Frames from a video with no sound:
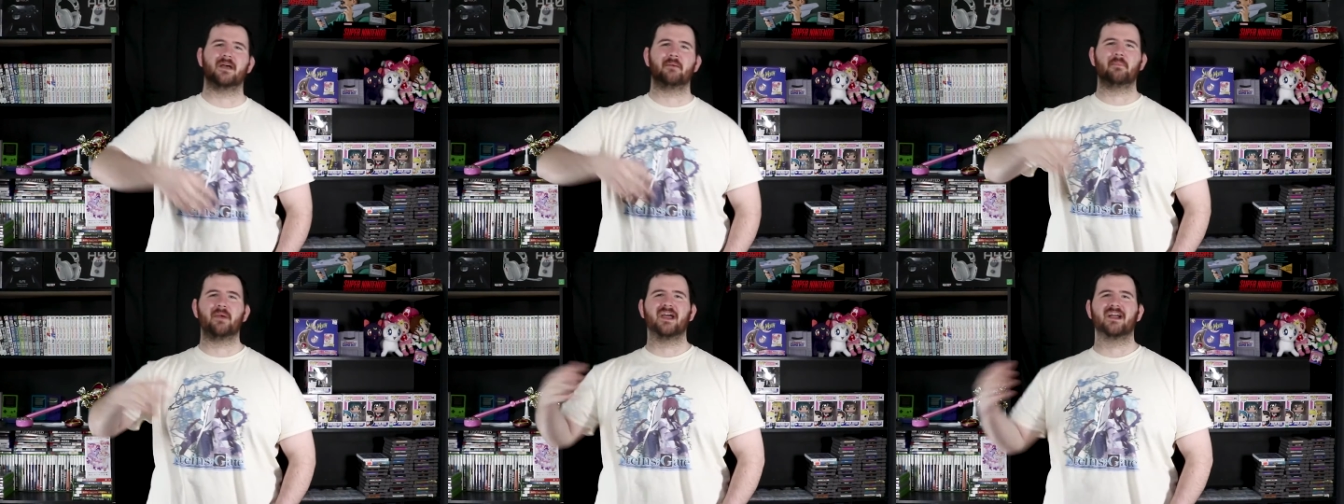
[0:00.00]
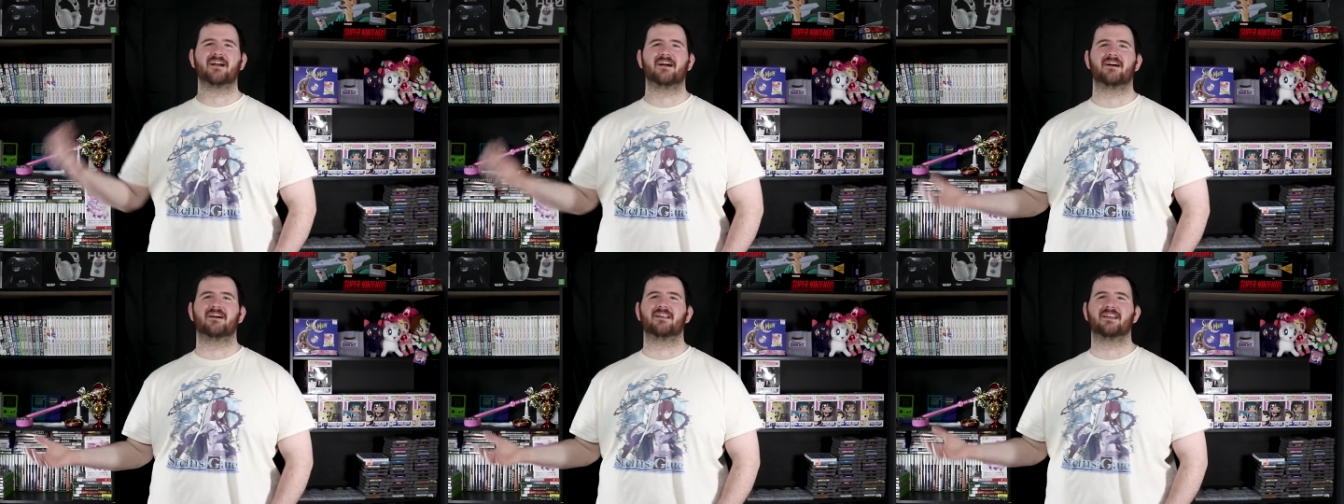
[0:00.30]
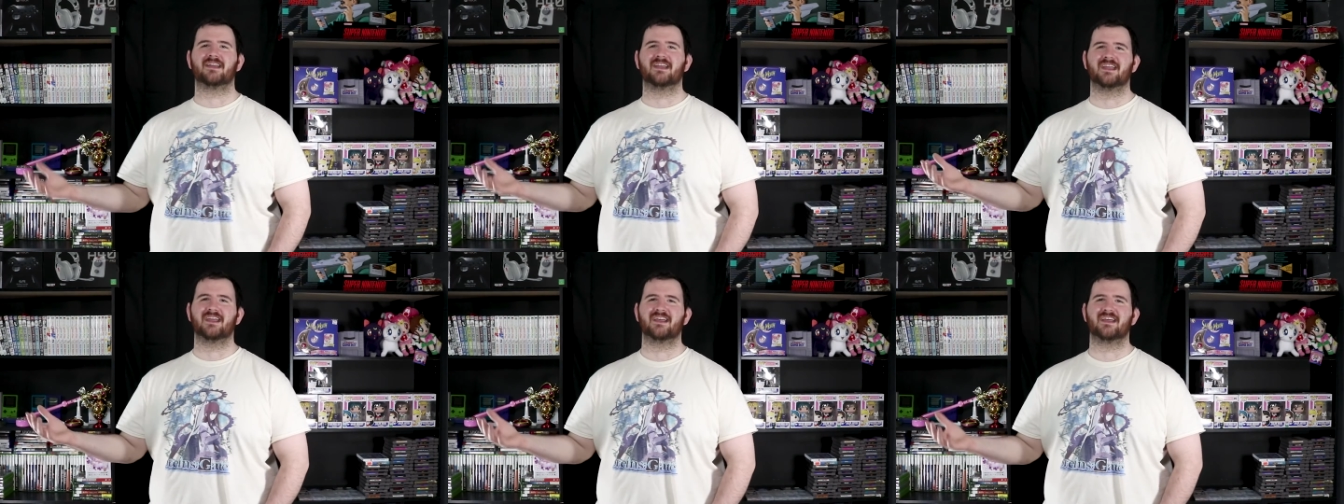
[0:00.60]
got back
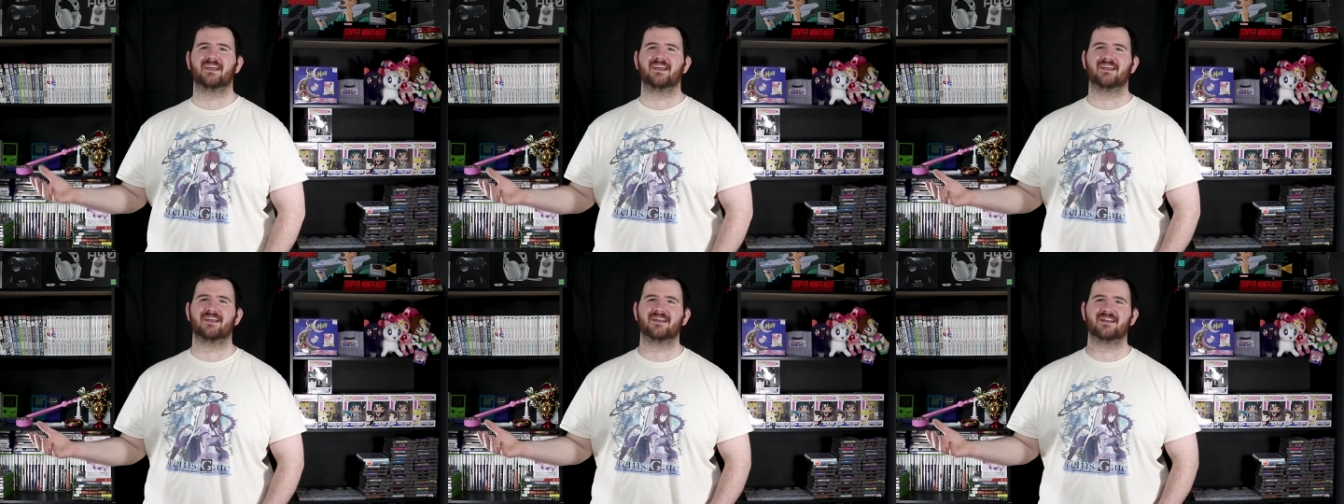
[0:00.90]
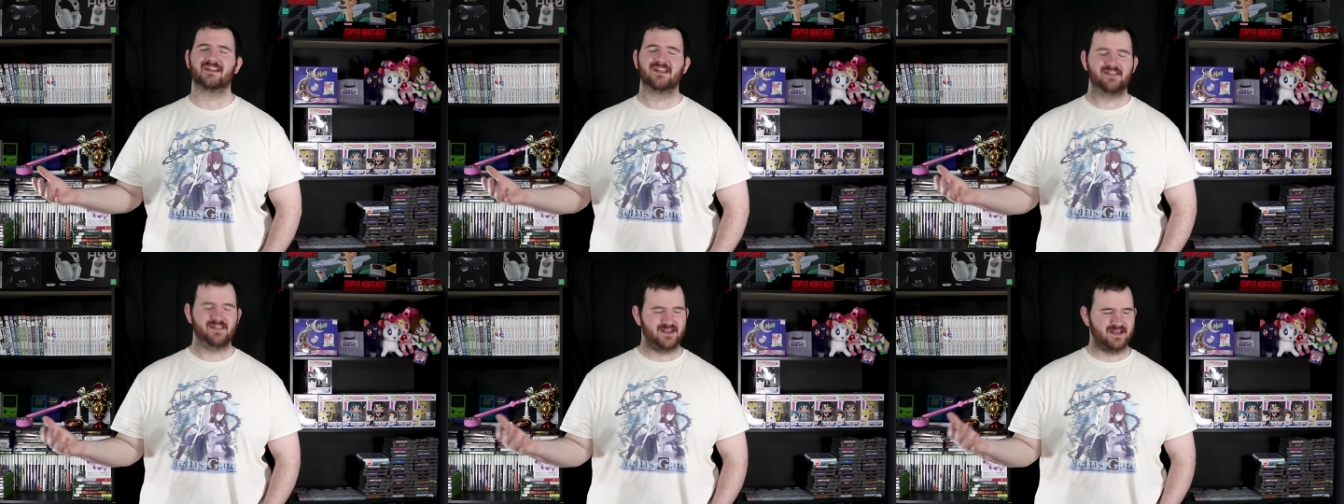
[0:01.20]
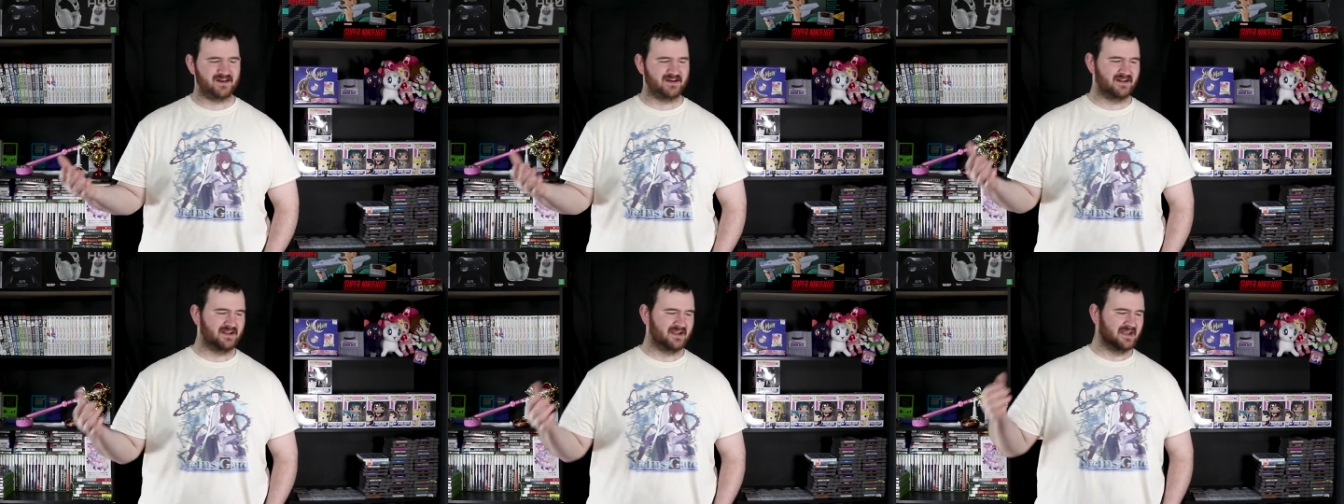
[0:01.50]
on again, and
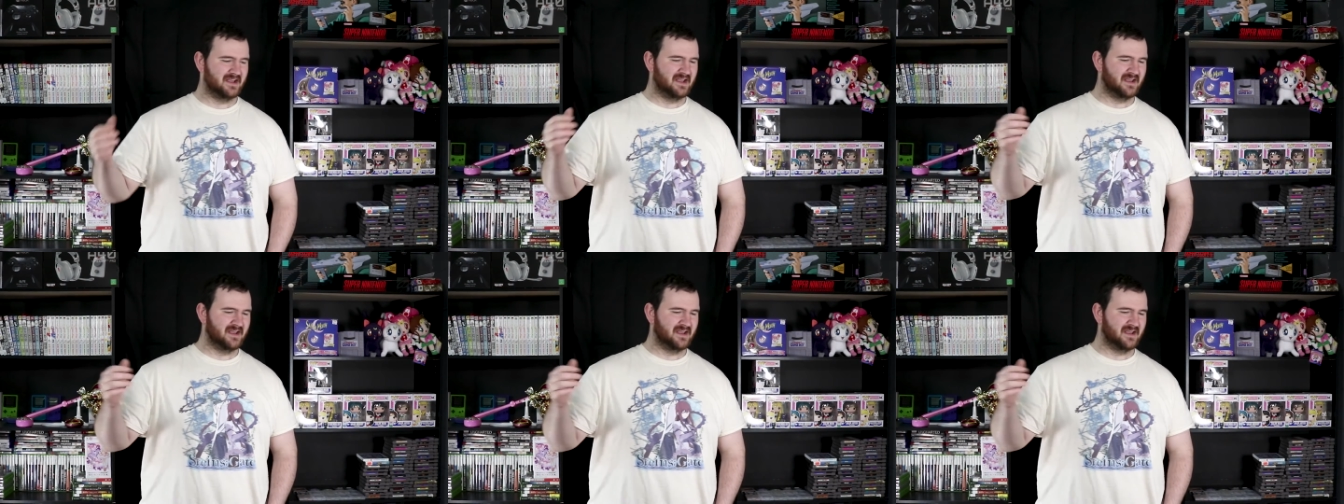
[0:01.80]
then